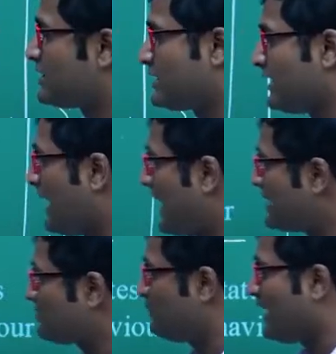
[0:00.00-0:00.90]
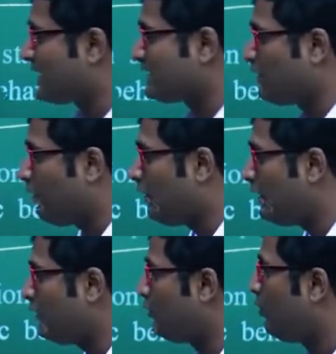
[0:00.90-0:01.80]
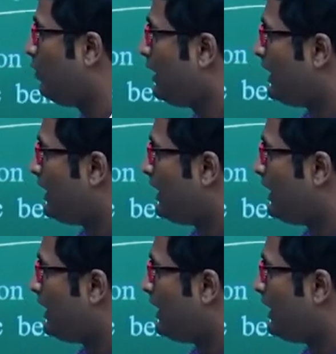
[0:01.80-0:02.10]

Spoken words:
state. As I all know,